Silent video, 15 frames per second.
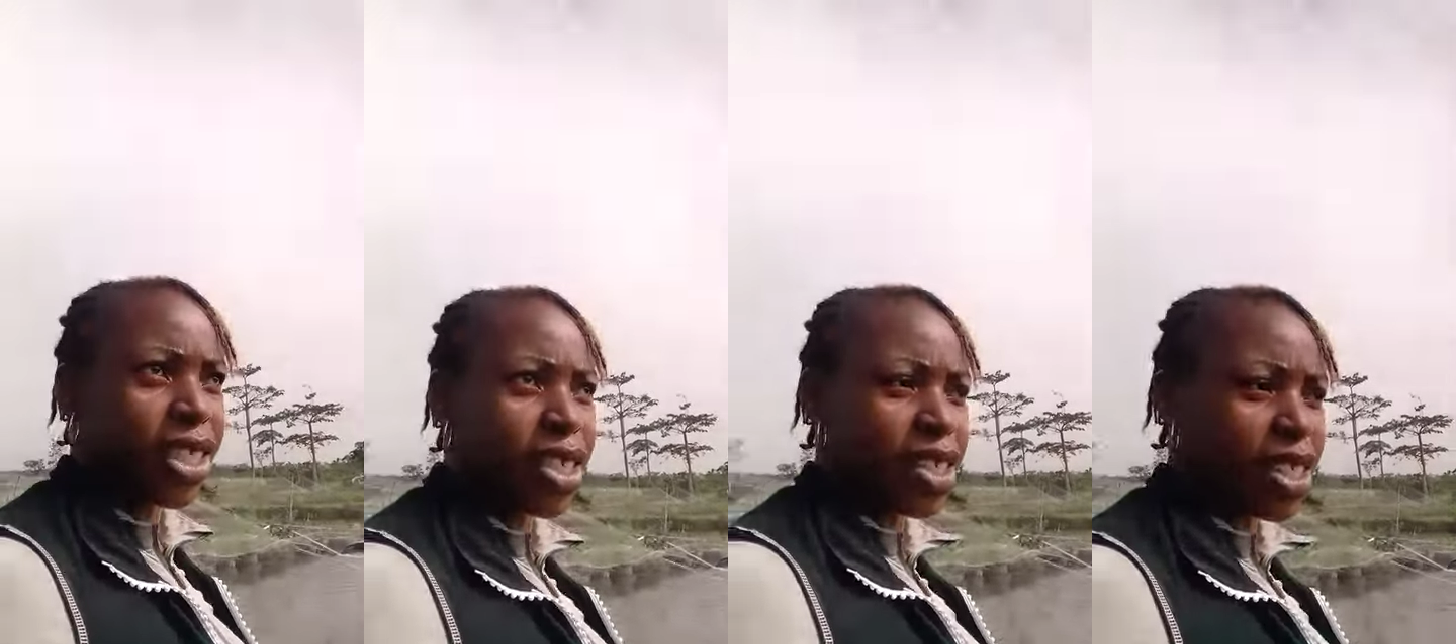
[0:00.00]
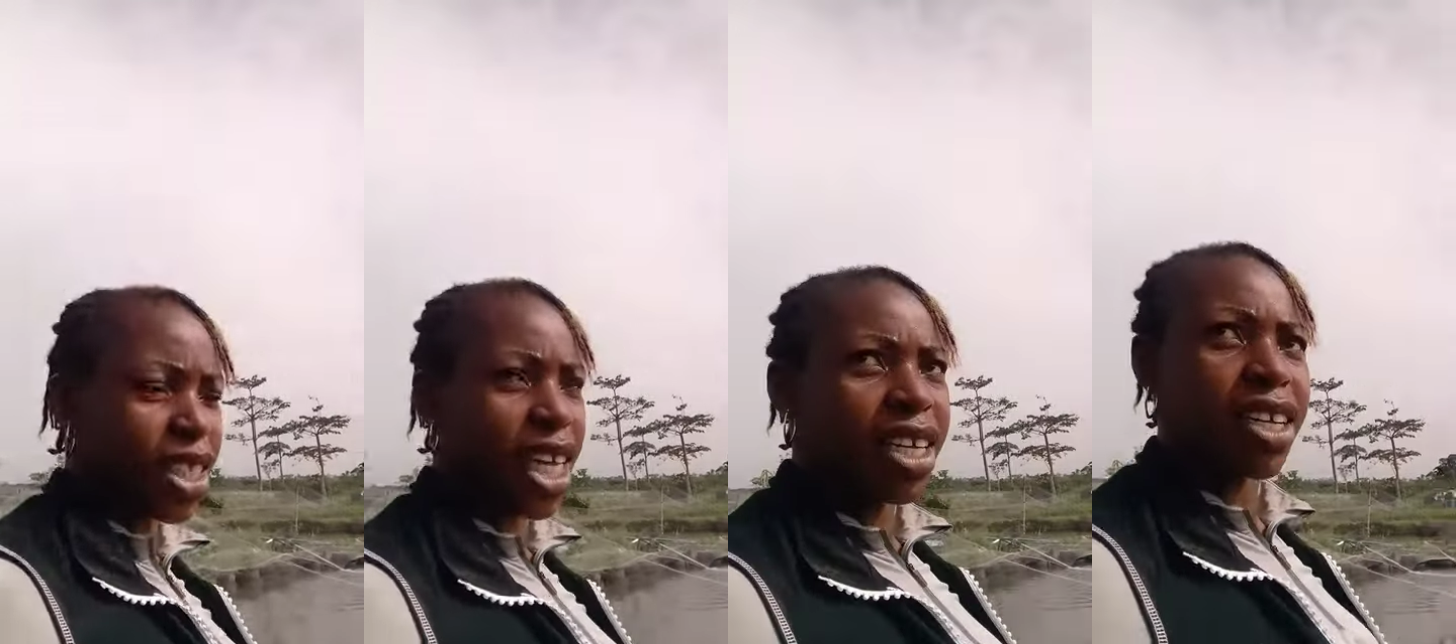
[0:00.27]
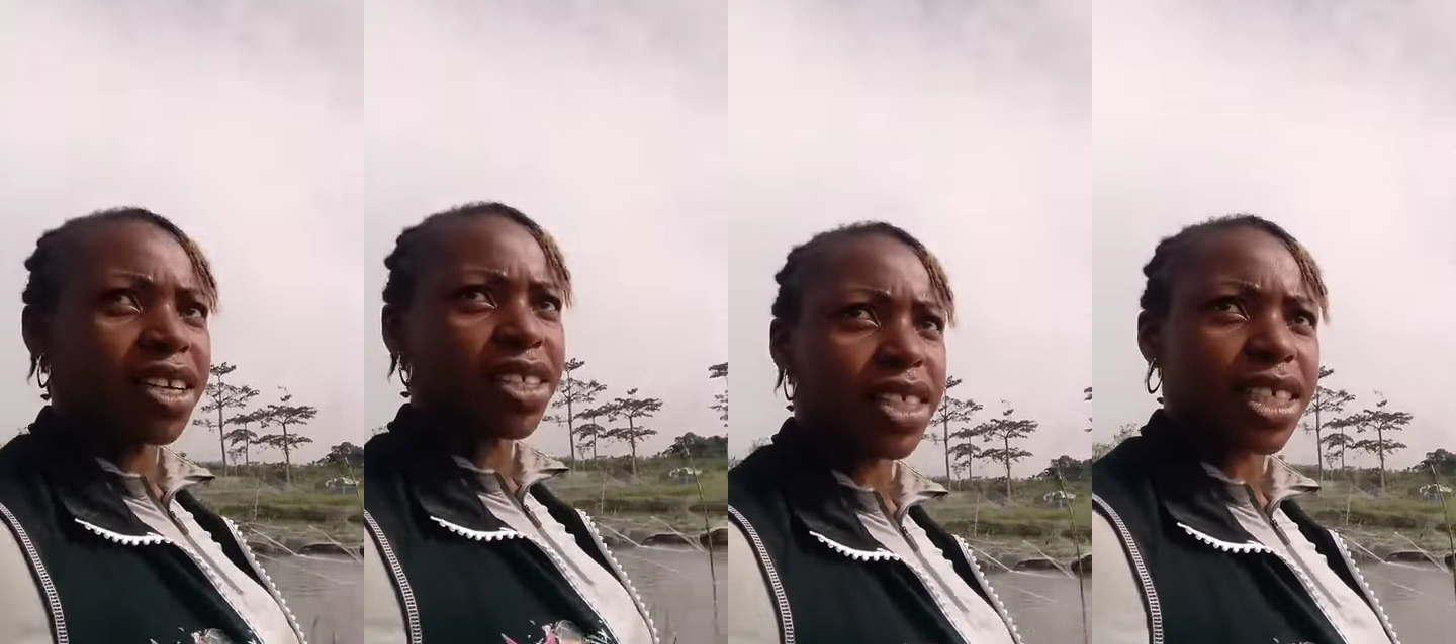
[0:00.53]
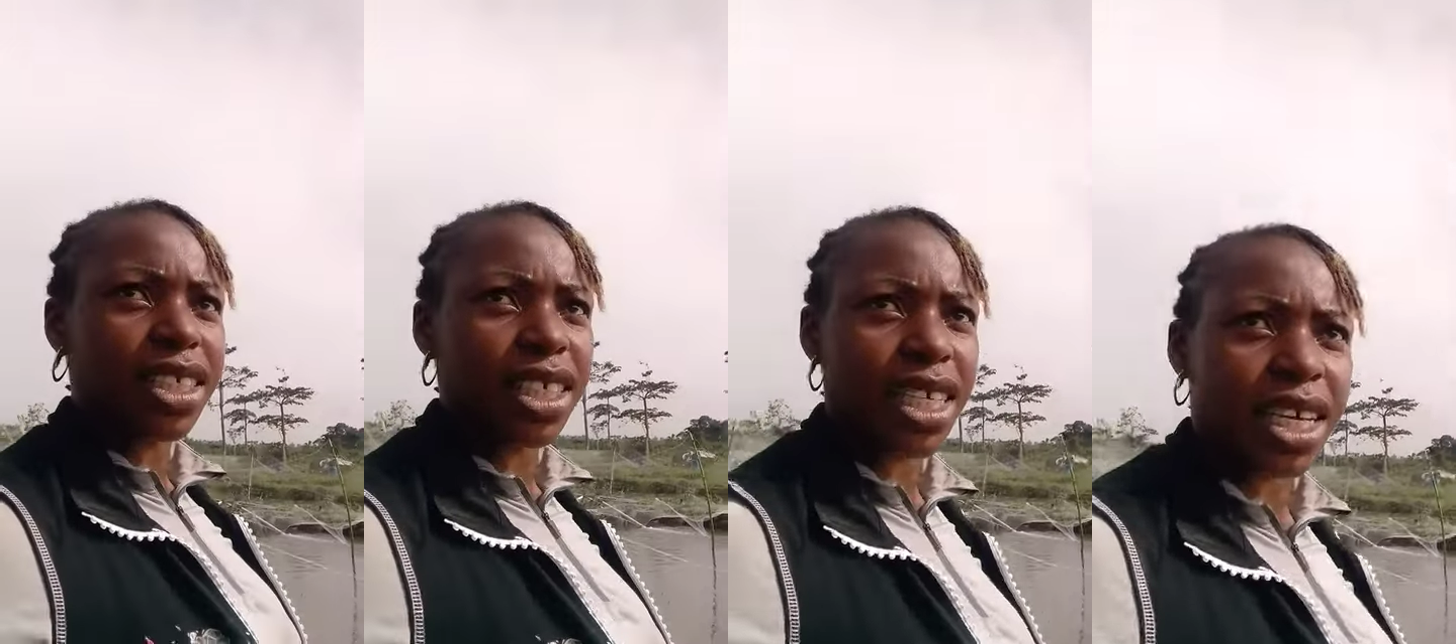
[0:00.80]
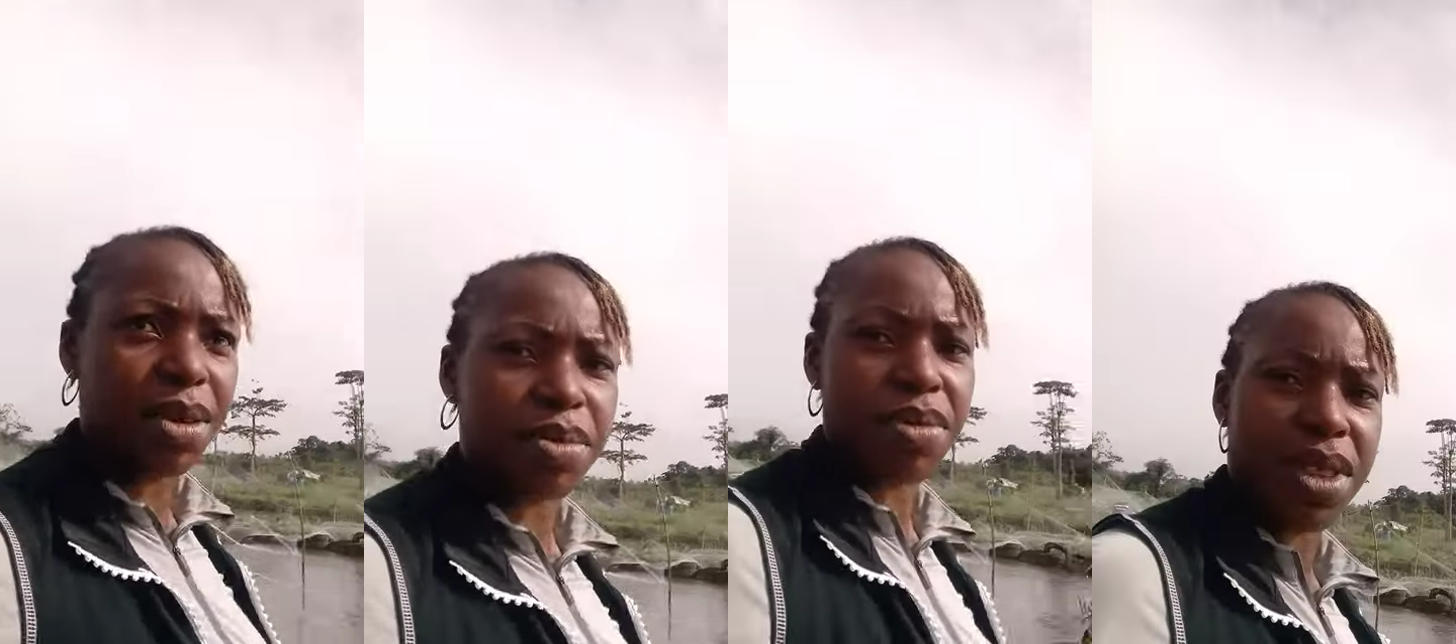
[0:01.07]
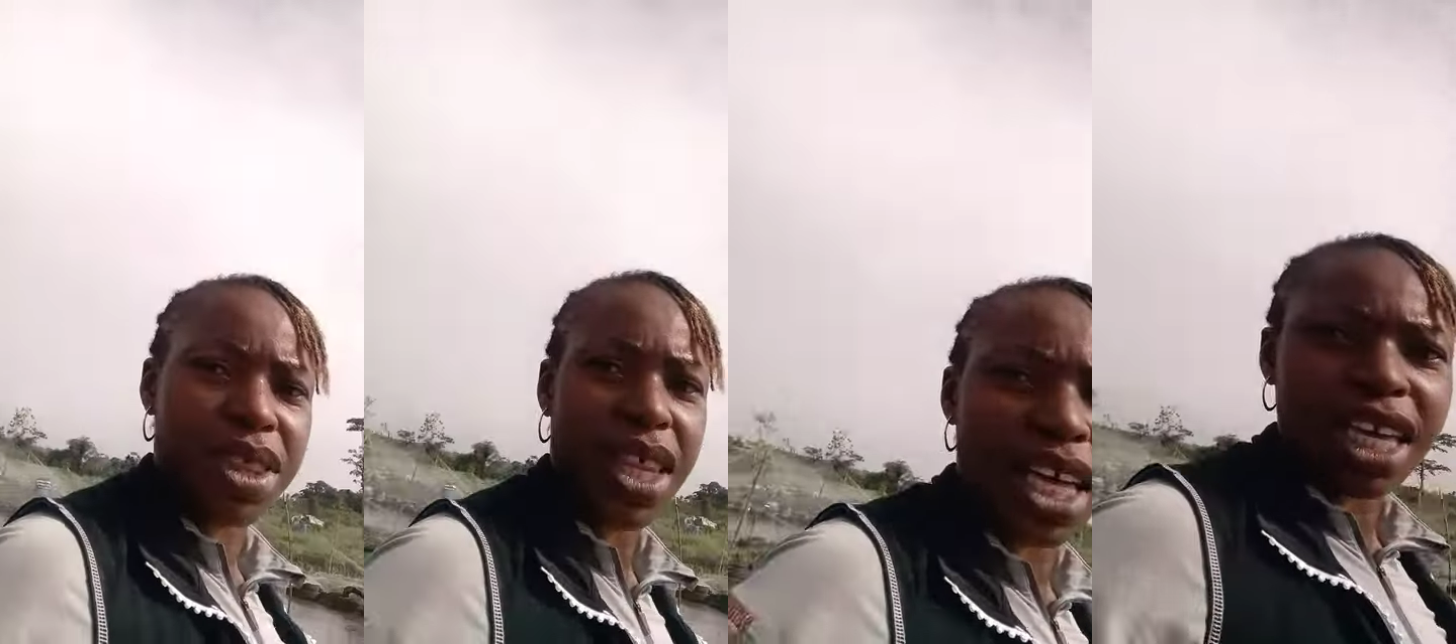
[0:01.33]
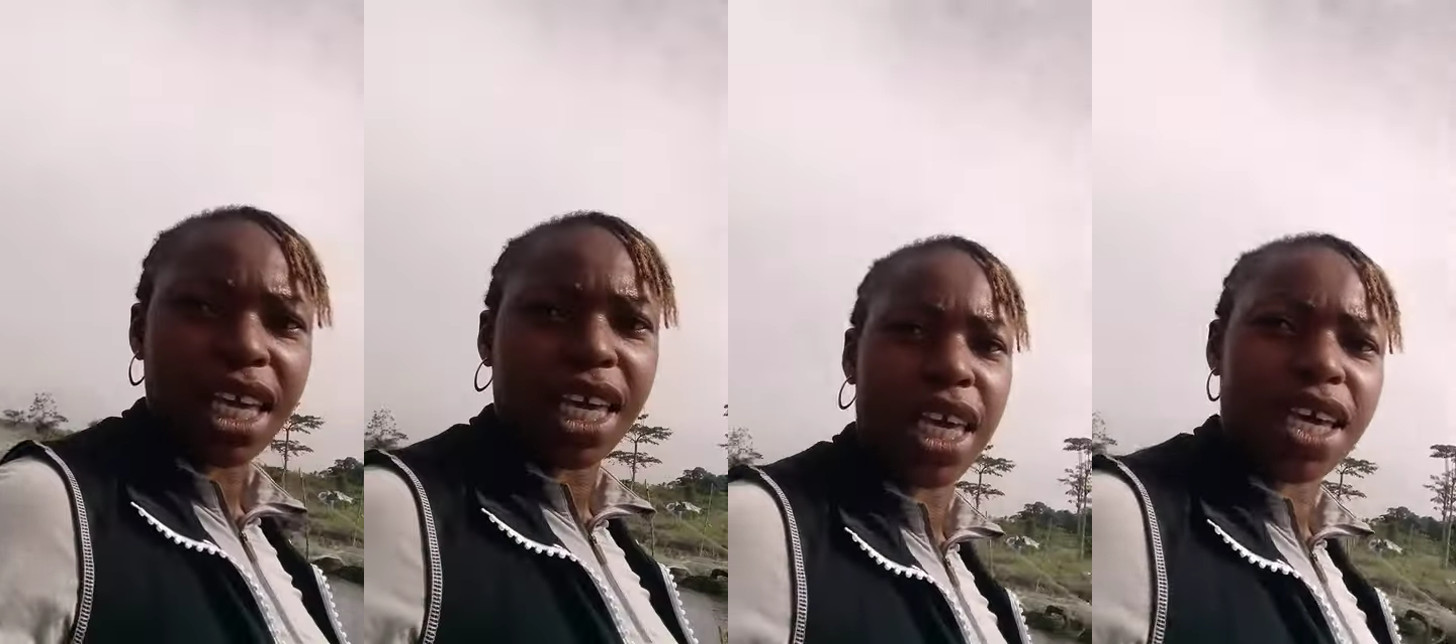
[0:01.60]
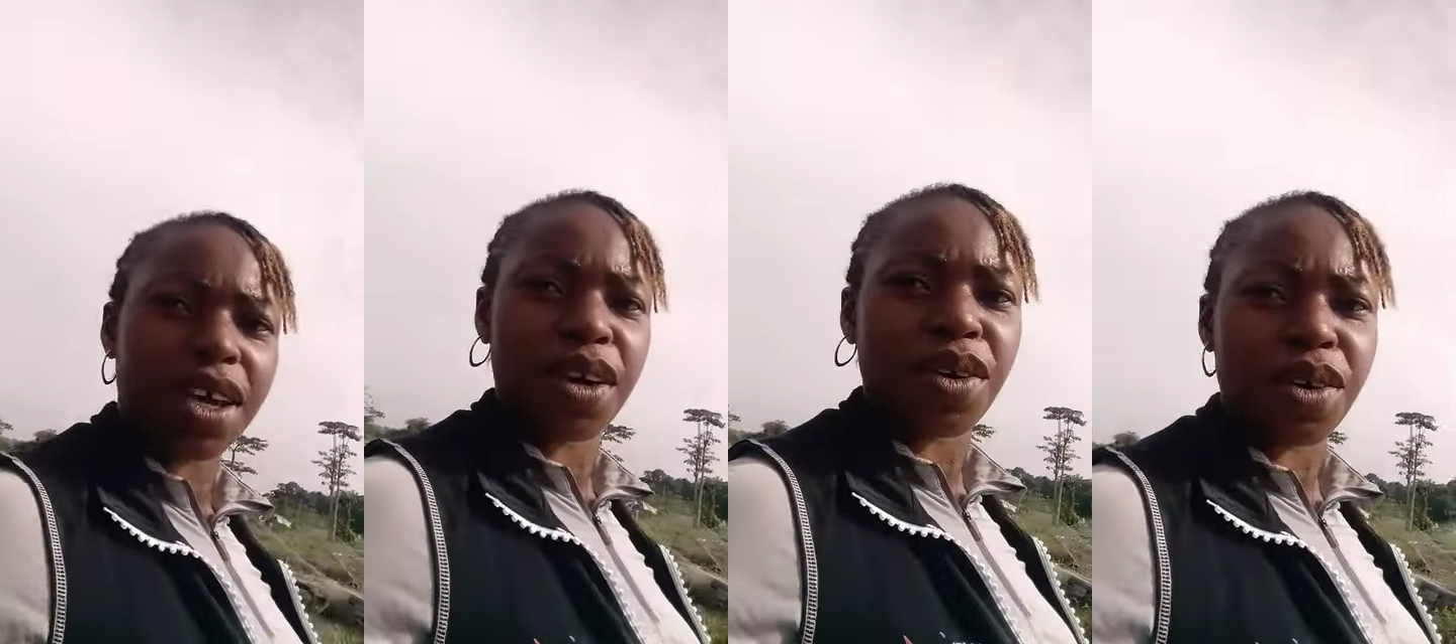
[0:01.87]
So send us a DM. Thank you.